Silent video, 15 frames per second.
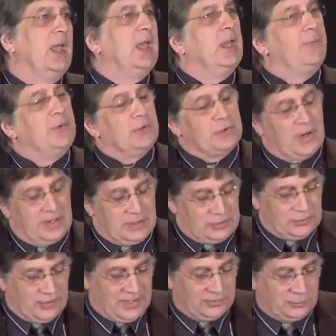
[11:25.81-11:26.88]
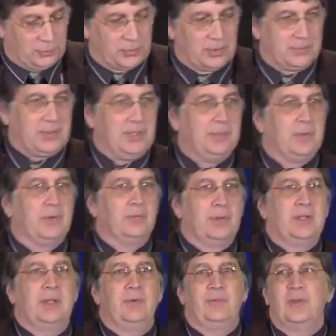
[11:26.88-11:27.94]
If you're trying to transport people
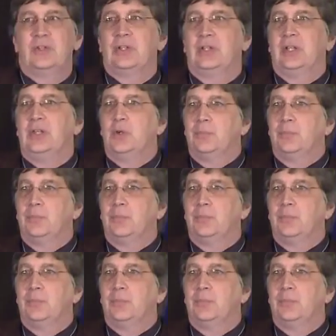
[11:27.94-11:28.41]
really efficiently,